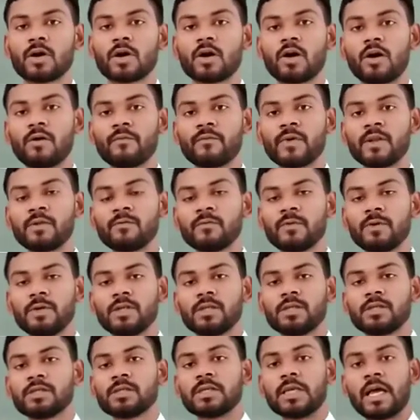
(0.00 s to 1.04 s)
Often
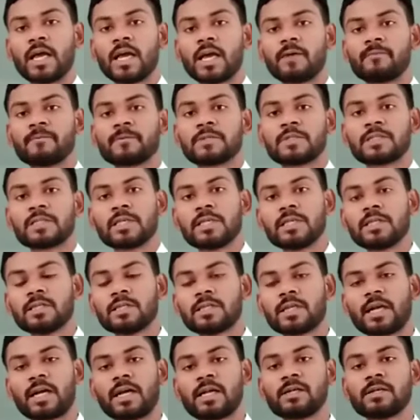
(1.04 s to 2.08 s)
we have seen
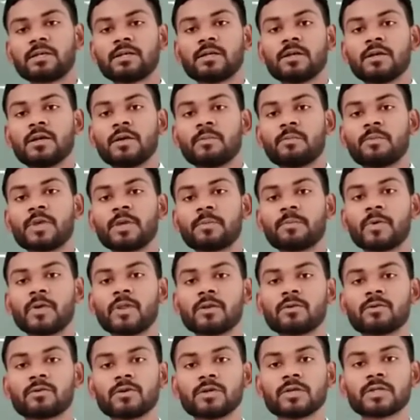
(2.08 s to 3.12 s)
that
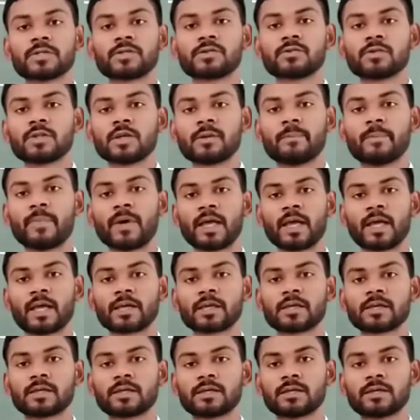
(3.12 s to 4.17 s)
people goes to the
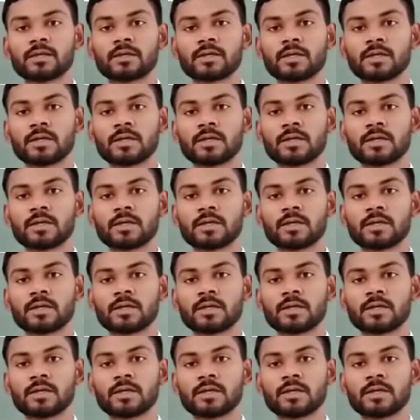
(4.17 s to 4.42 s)
bank